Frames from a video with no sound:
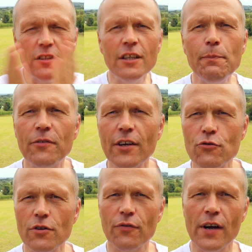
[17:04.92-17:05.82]
deep
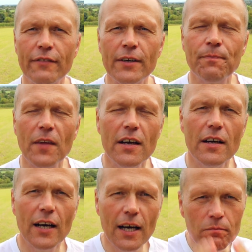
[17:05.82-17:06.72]
citrus flavour.
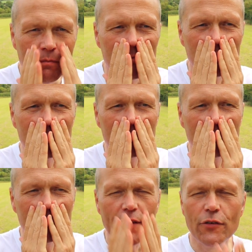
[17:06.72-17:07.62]

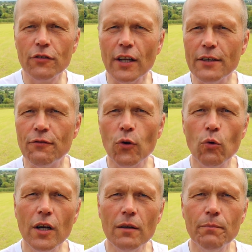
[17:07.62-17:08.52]
Also slightly
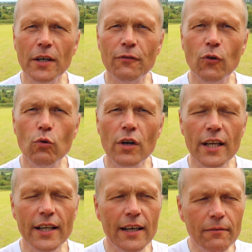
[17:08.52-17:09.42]
floral, bit of floral
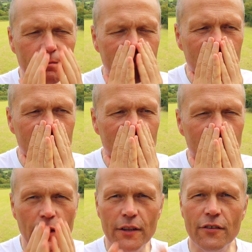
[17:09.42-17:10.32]
in there,
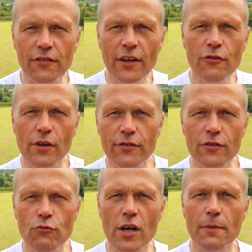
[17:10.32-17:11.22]
but the citrus
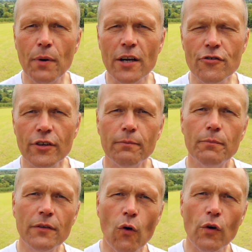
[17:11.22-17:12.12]
is really
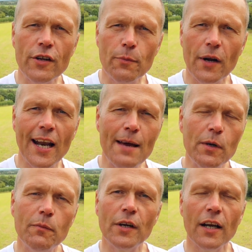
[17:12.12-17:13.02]
pungent. Bit of orange, bit of
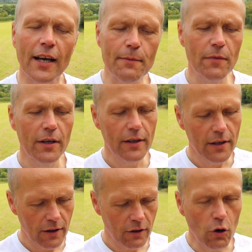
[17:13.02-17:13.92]
lemon, bit of
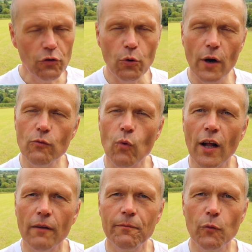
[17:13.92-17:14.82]
lime. Goes quite
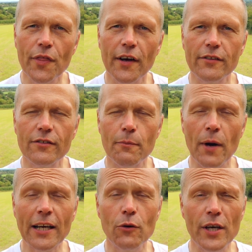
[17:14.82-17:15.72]
well with that
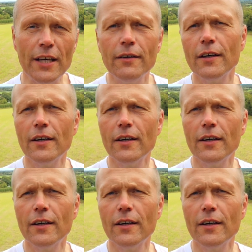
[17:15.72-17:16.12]
tobacco-y,